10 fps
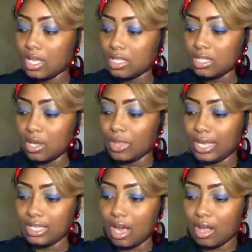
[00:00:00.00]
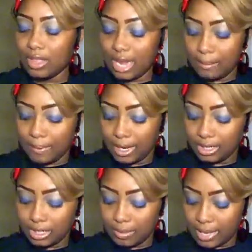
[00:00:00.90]
So that's all that I
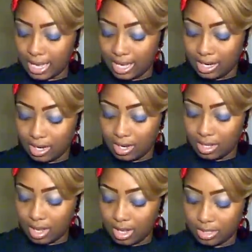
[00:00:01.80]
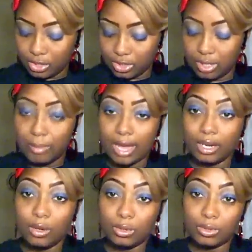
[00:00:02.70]
picked up at the Dollar Tree, my
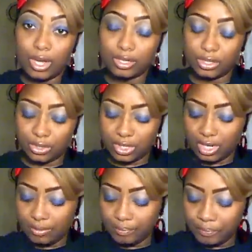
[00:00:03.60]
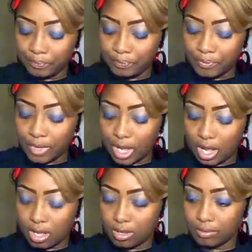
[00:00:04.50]
local Dollar Tree.
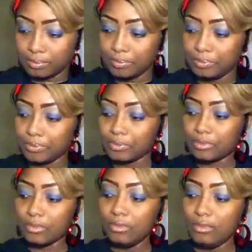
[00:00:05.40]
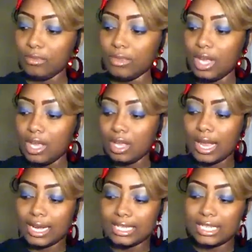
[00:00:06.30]
Um,
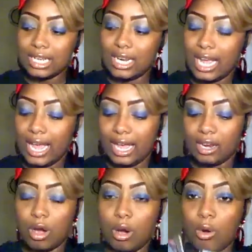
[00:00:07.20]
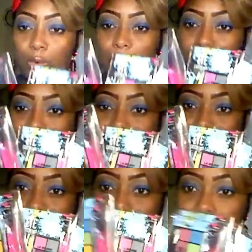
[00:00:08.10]
like I said, they had a whole bunch of
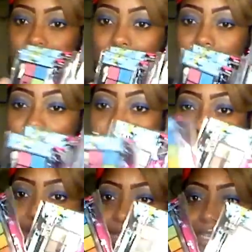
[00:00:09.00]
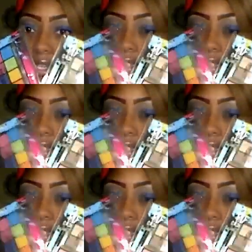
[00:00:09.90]
these like